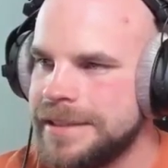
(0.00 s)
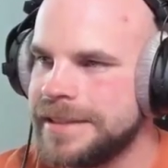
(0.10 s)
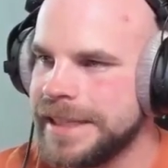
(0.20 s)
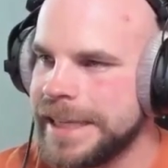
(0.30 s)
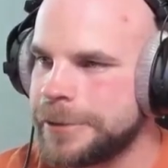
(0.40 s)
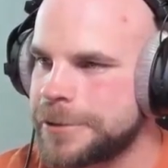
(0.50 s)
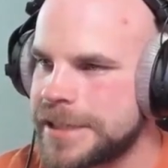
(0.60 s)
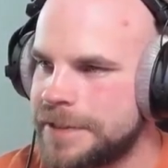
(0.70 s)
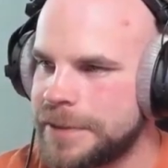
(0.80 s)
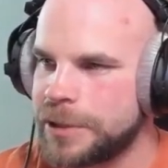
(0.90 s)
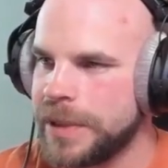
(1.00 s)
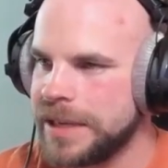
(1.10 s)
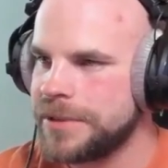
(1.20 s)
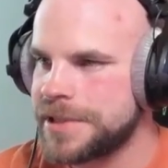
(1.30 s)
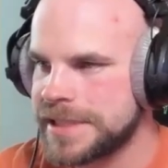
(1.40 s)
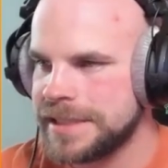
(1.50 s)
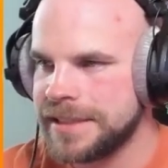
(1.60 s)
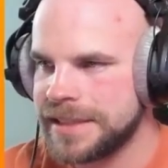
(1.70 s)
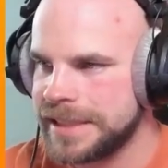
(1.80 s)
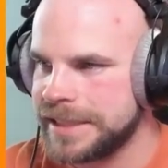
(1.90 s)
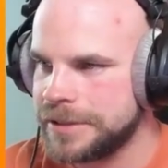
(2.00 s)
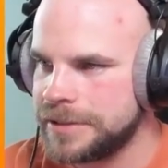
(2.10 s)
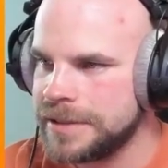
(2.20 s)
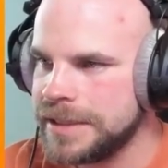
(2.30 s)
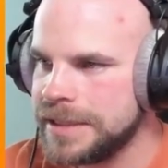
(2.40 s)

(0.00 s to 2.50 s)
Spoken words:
the healers off the Queen, which is not ideal.